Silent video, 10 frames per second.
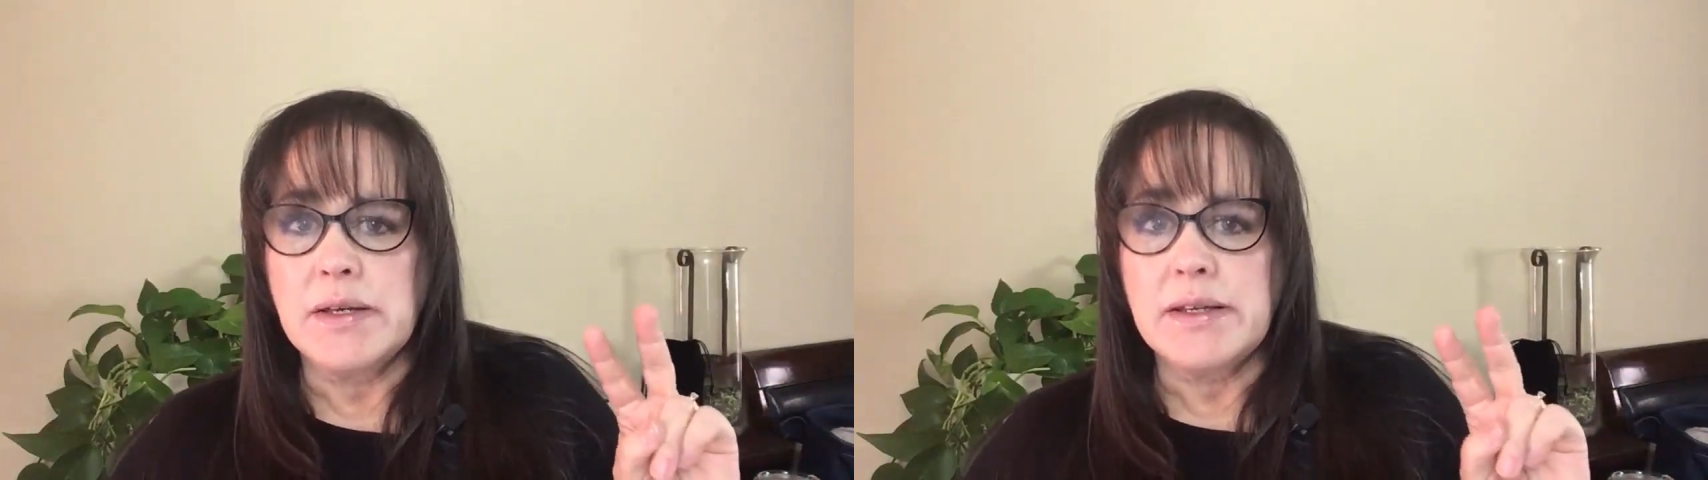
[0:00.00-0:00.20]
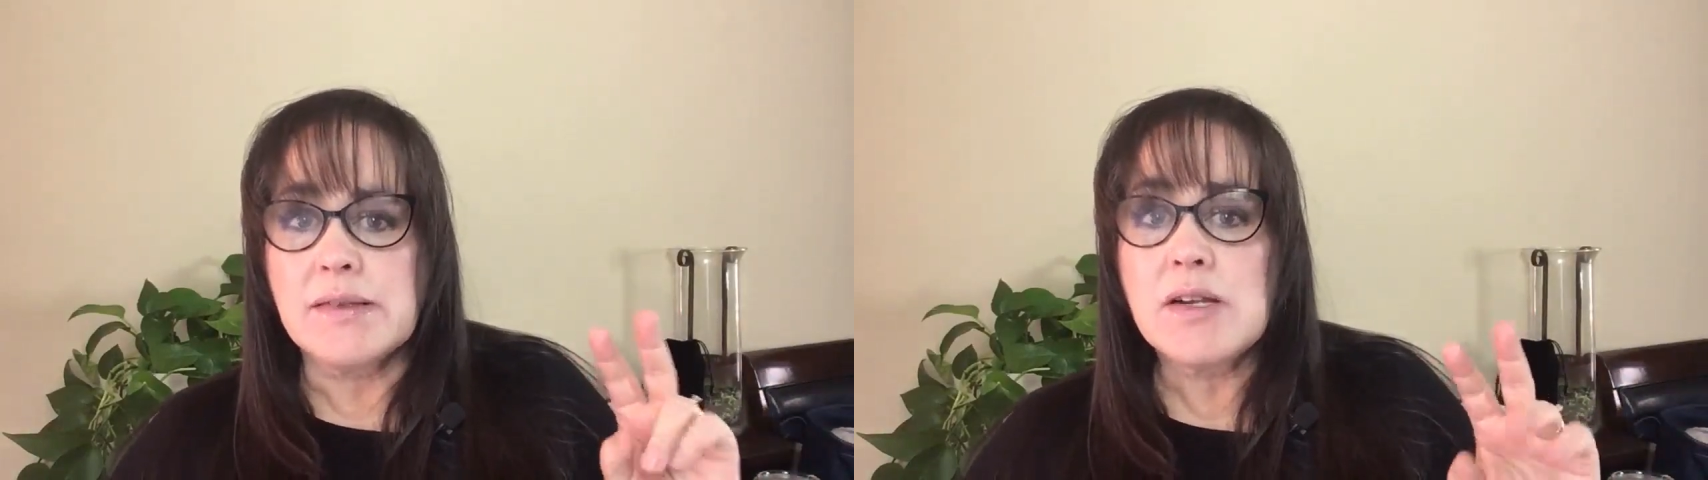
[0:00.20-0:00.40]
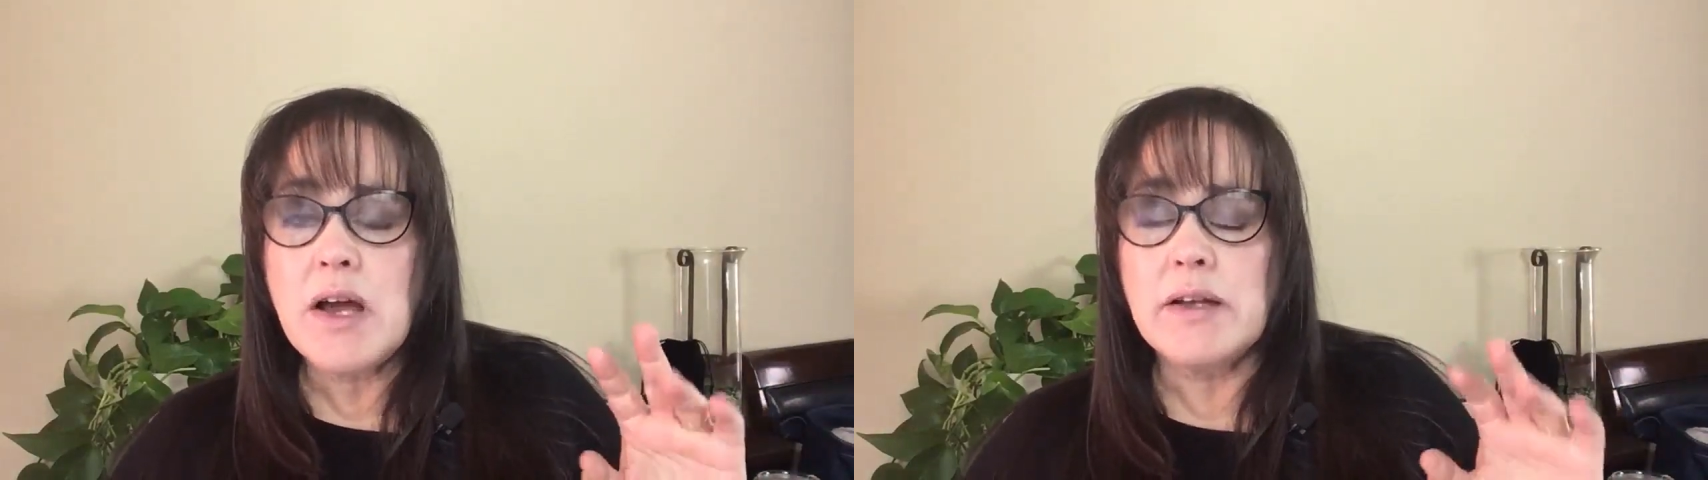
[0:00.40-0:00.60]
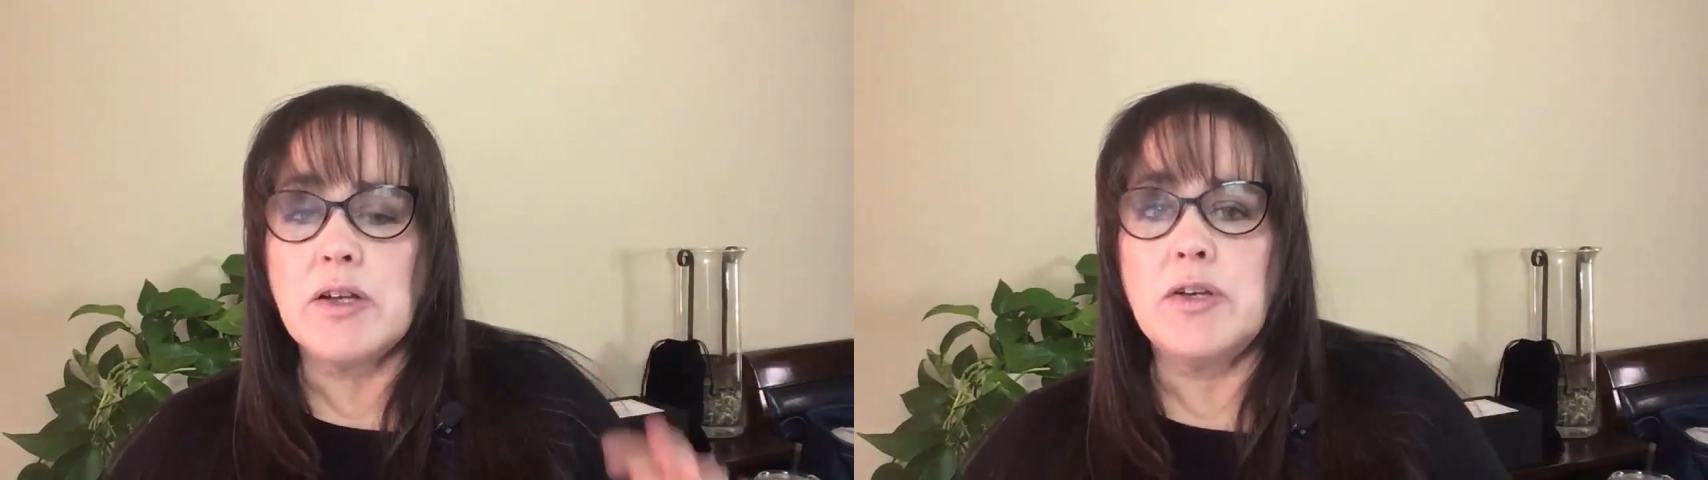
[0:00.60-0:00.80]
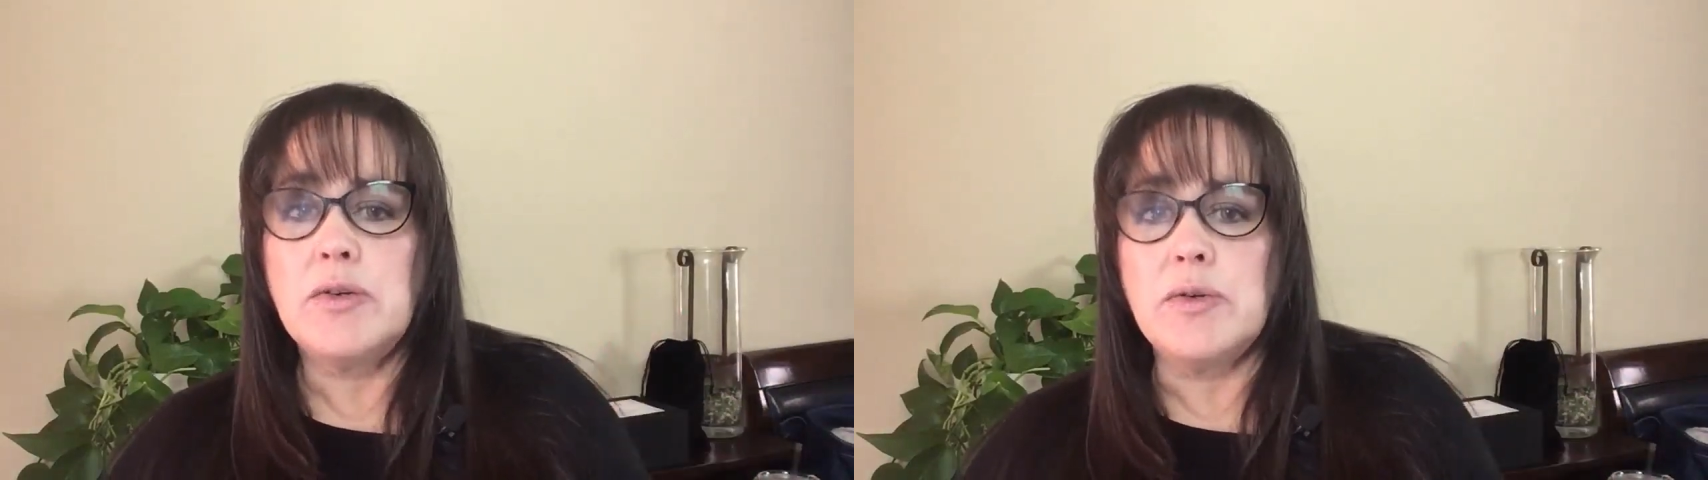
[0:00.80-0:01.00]
is not
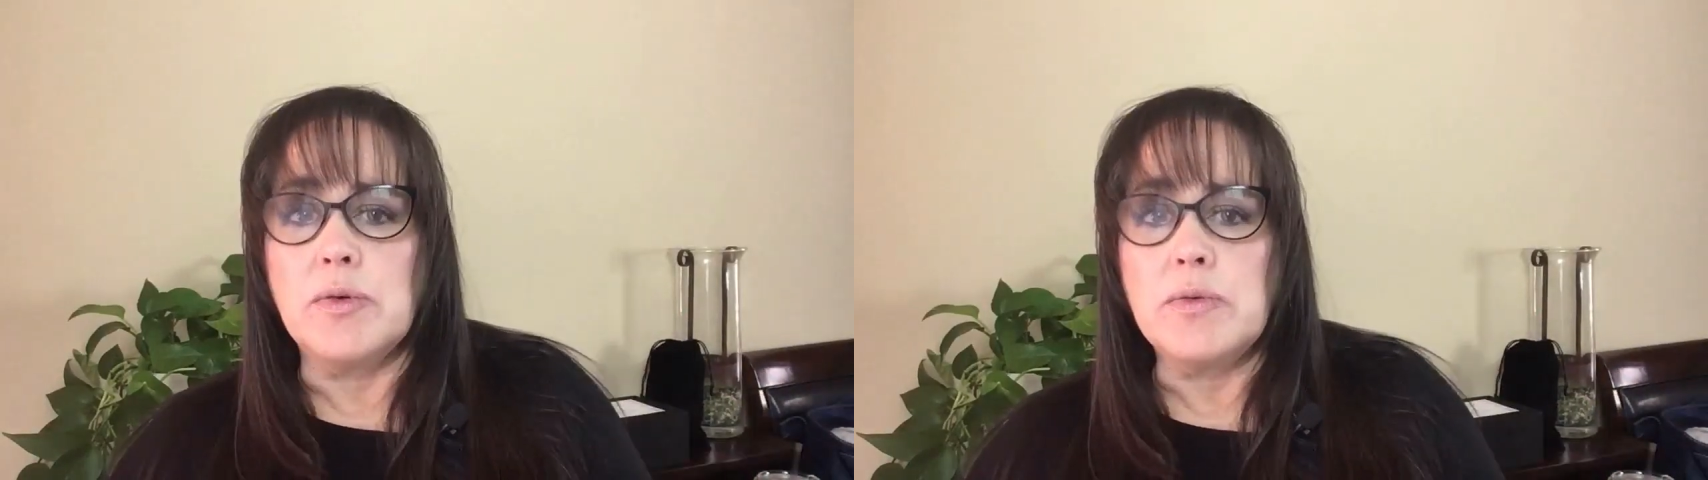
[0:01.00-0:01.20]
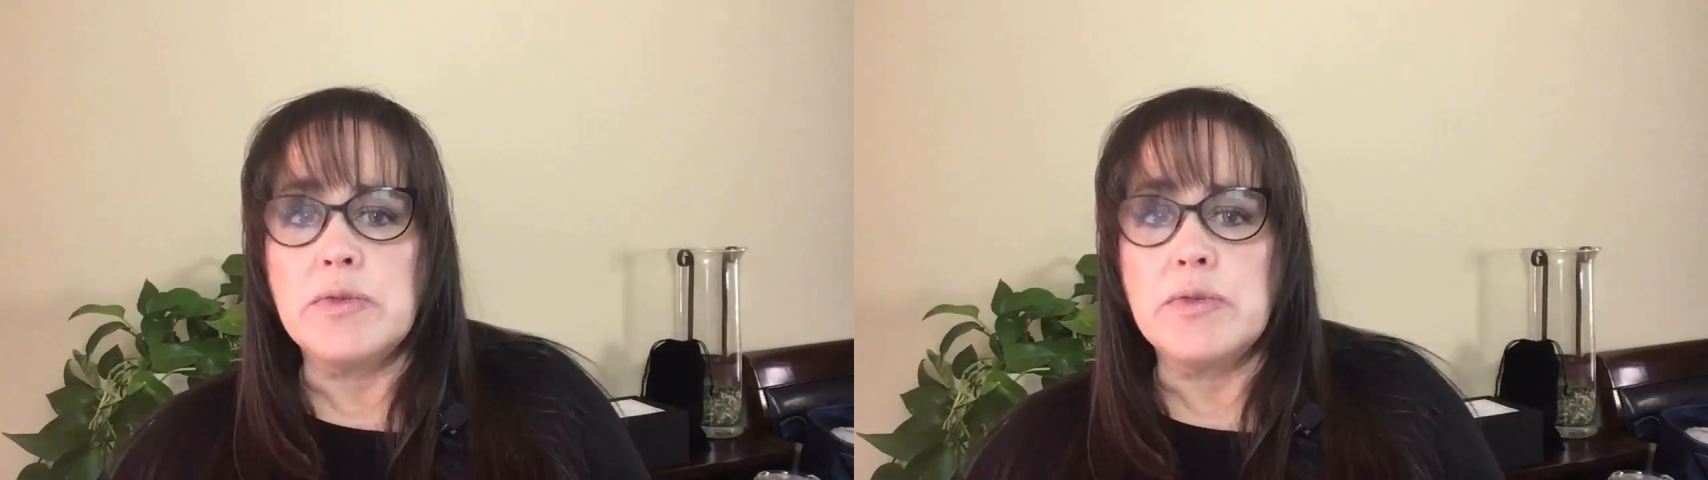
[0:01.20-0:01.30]
new